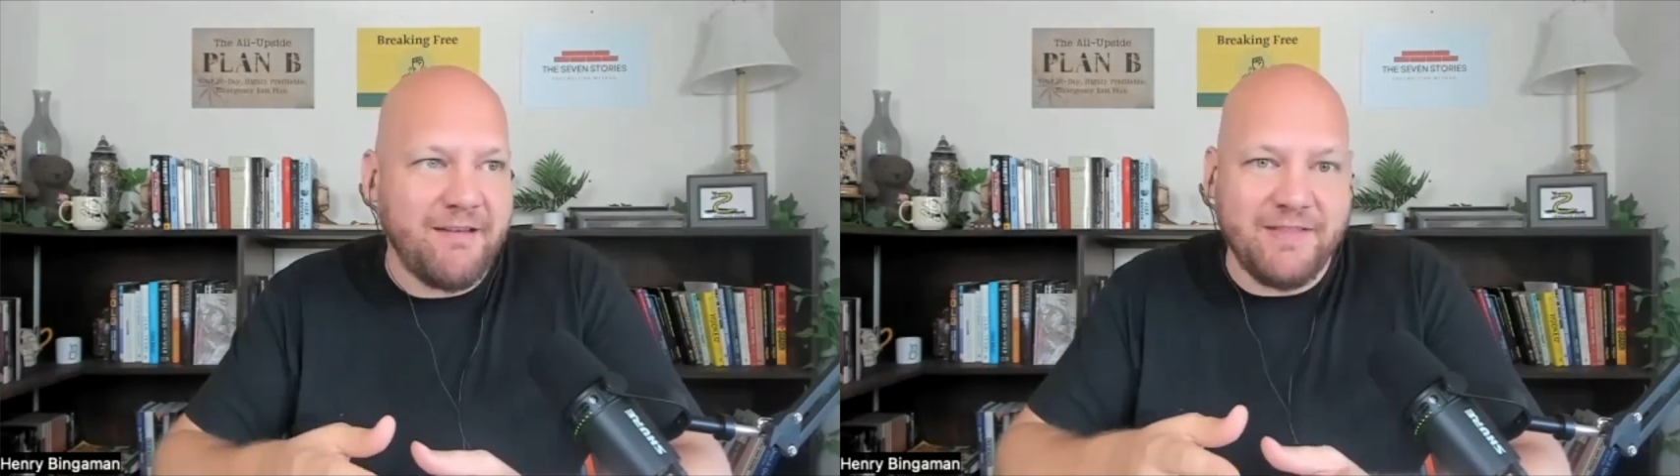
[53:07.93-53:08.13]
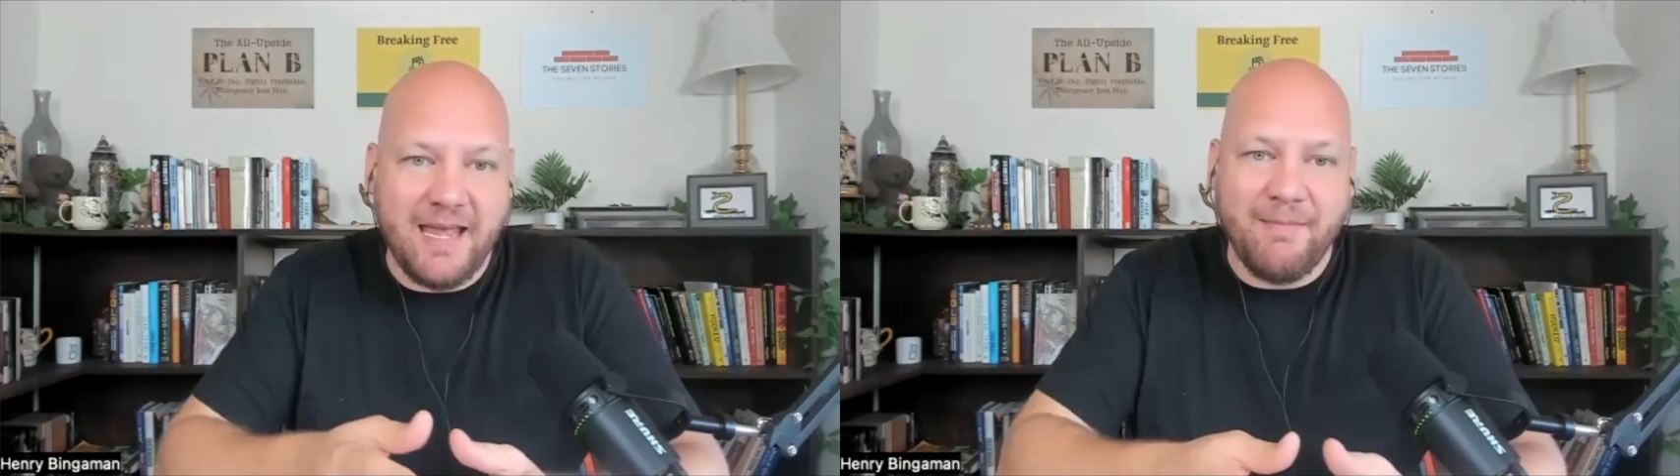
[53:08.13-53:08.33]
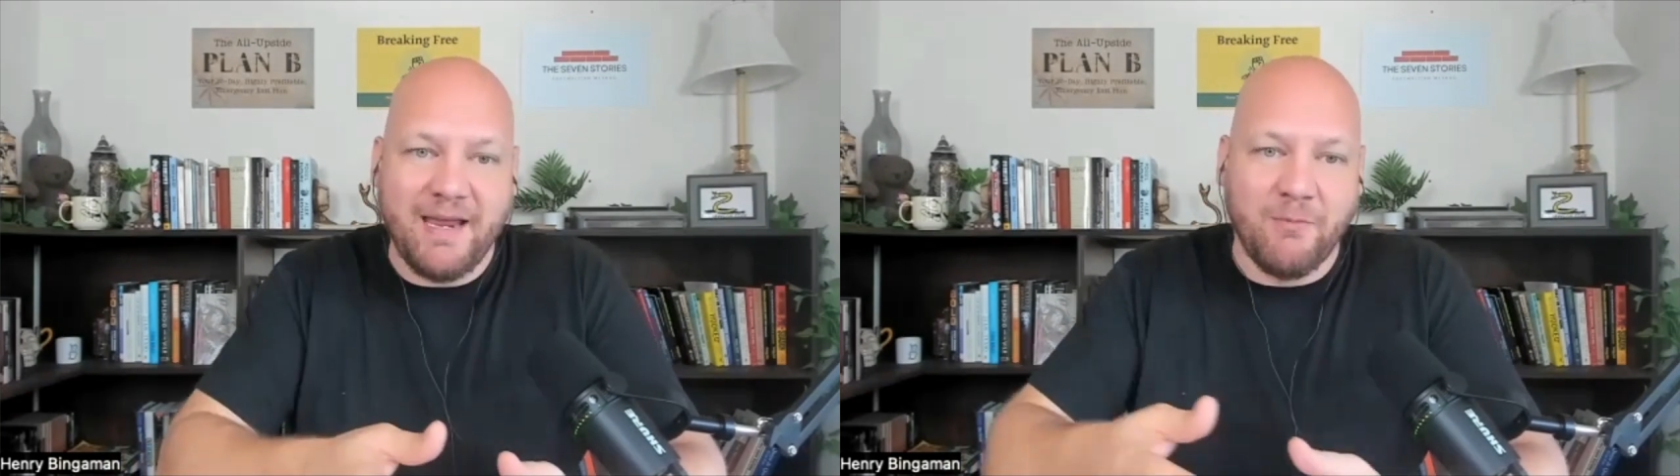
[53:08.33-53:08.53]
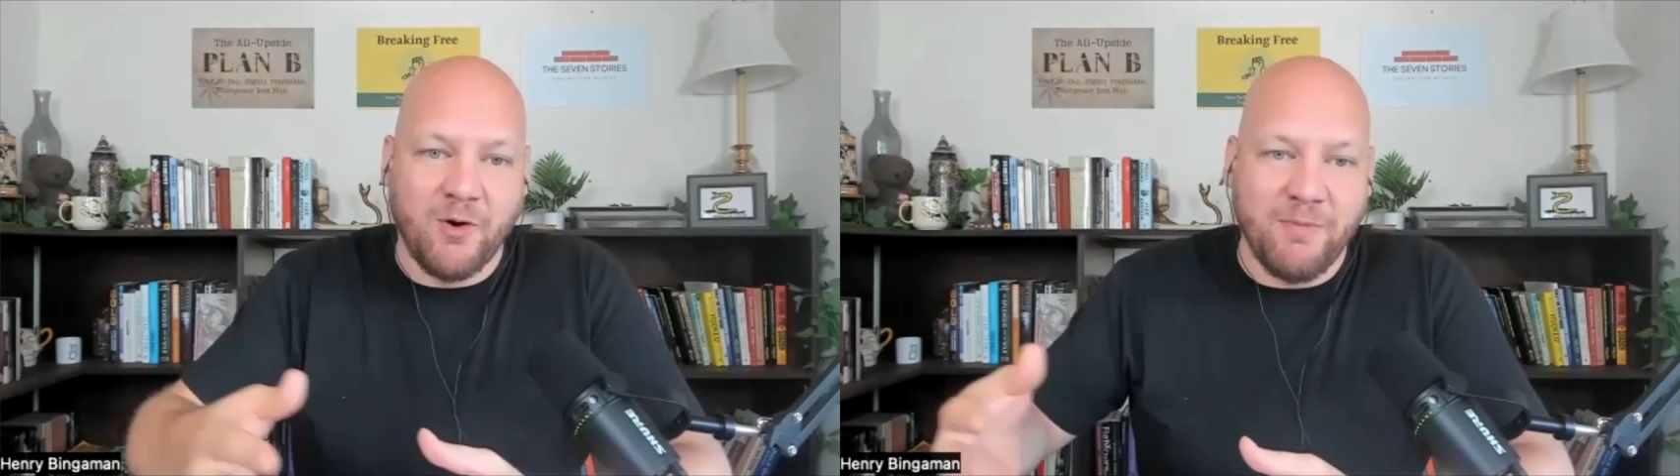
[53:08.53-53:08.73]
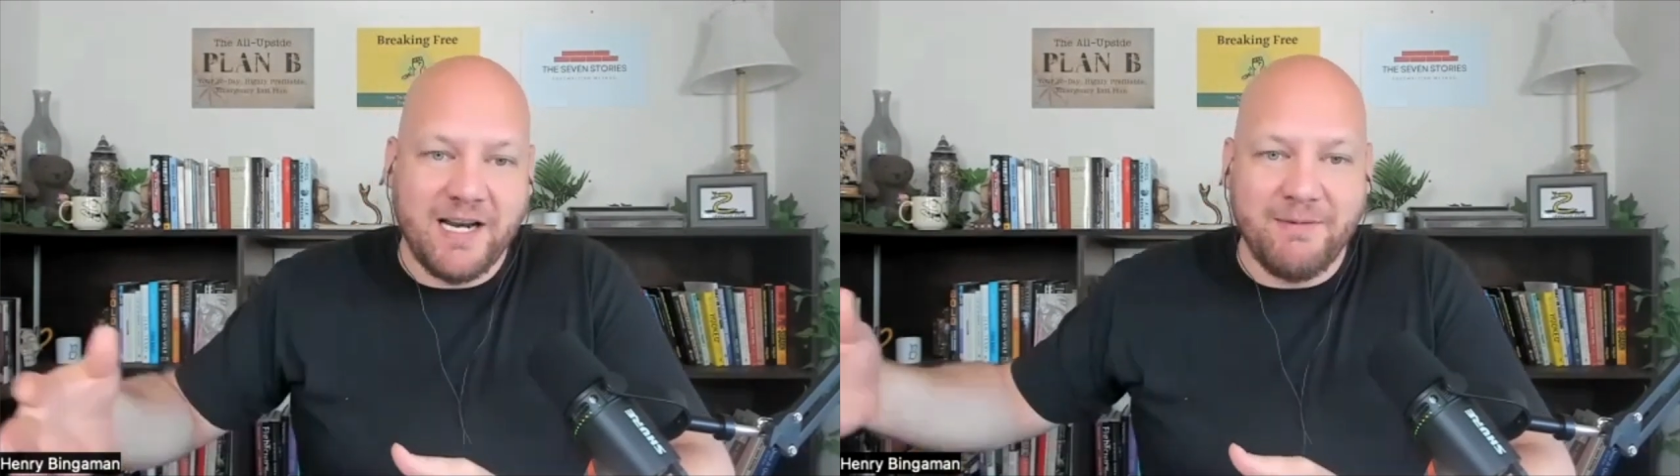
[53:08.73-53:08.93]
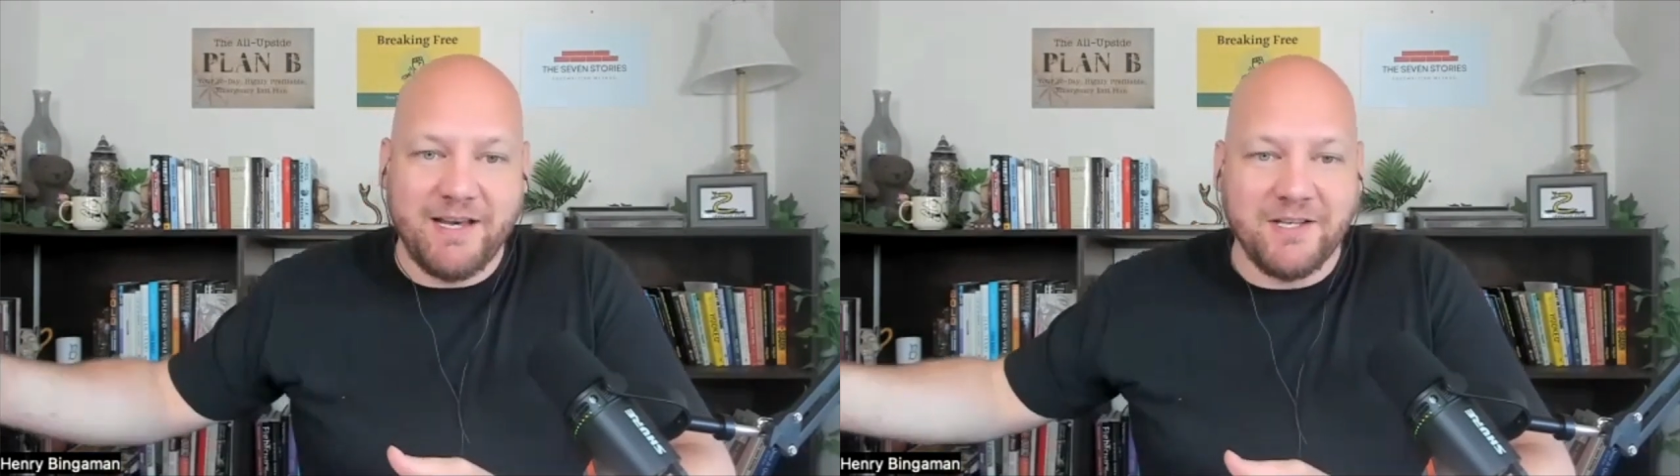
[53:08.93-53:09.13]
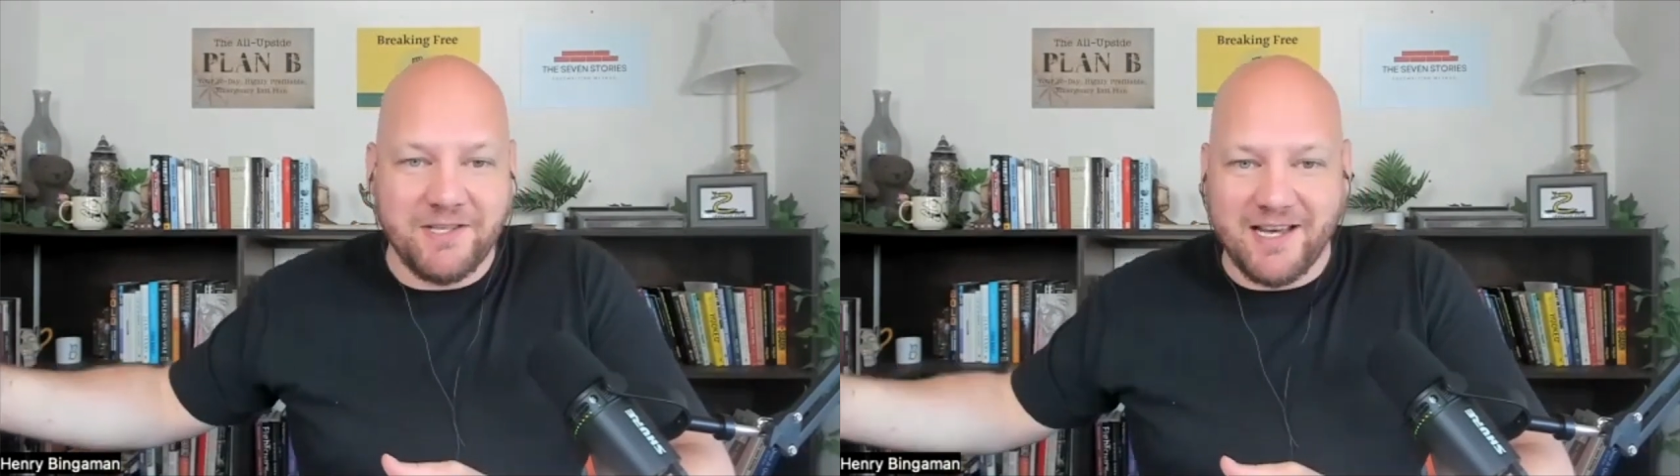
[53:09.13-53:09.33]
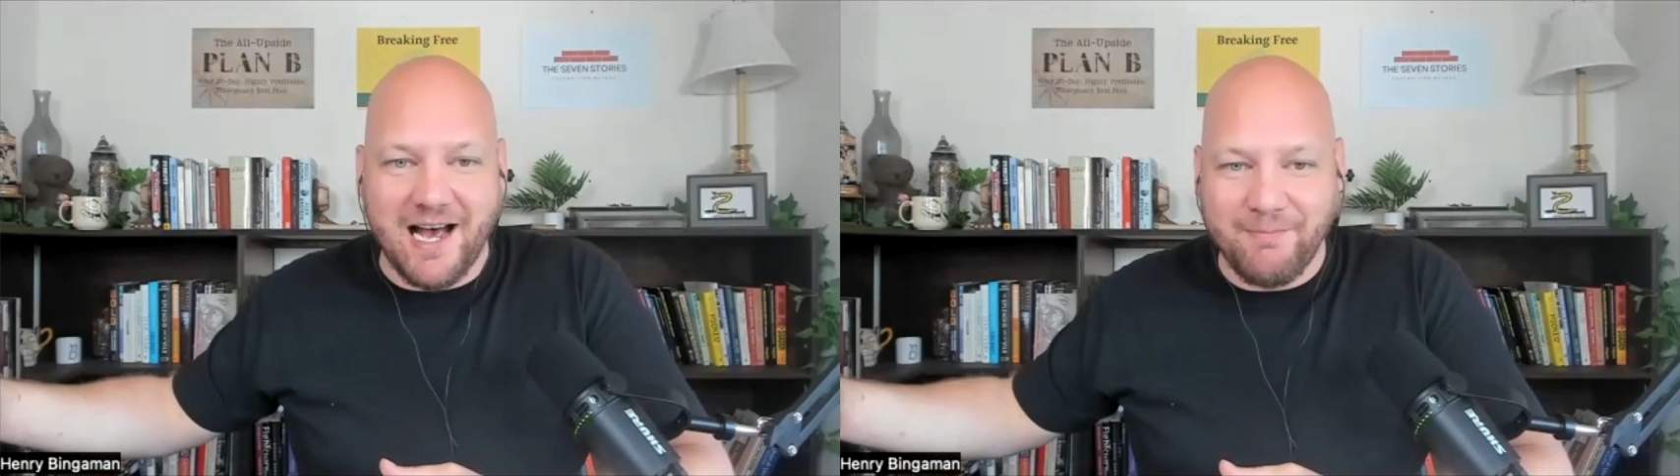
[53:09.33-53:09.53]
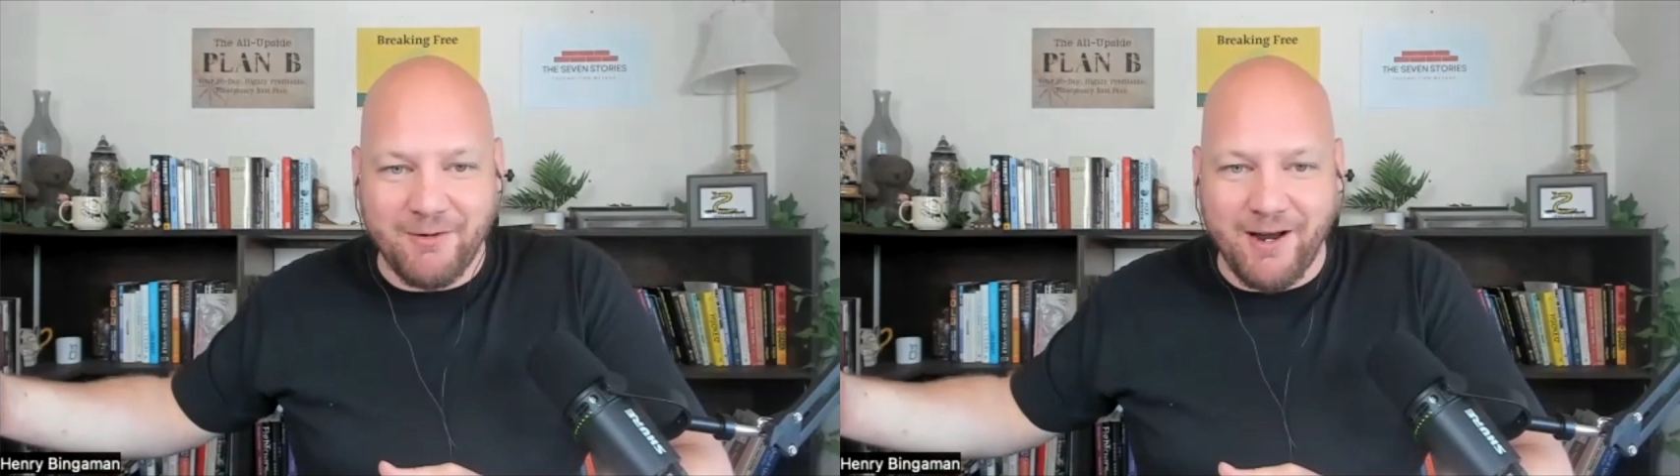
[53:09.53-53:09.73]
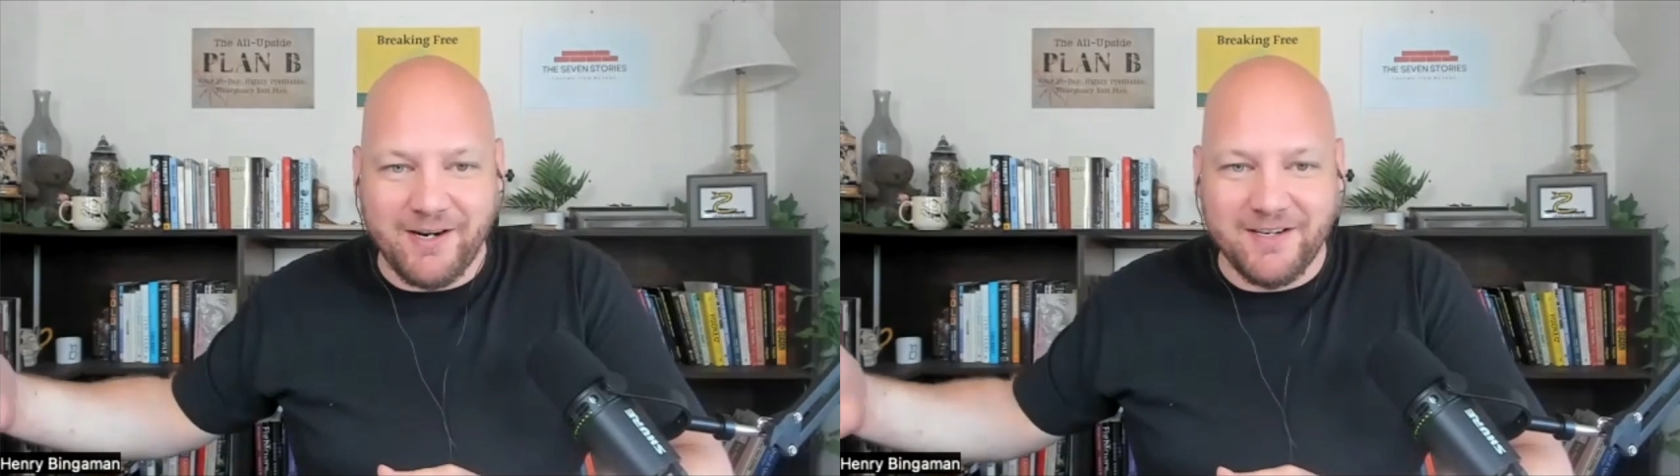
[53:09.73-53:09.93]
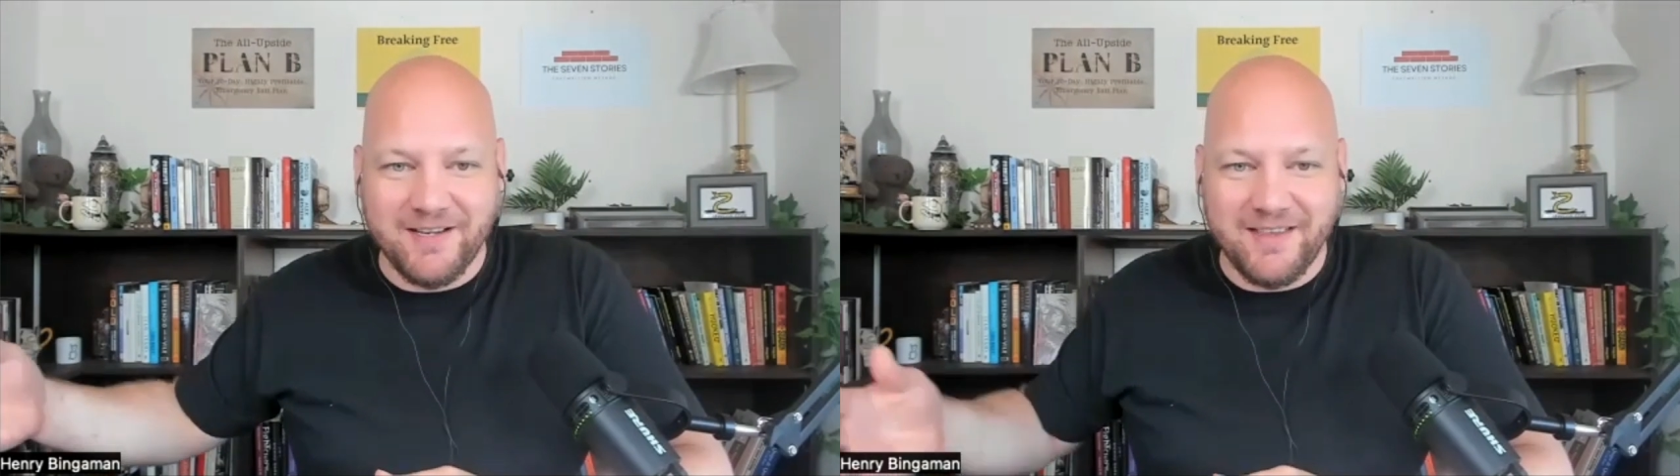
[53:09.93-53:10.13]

if they made more money because of the copywriter,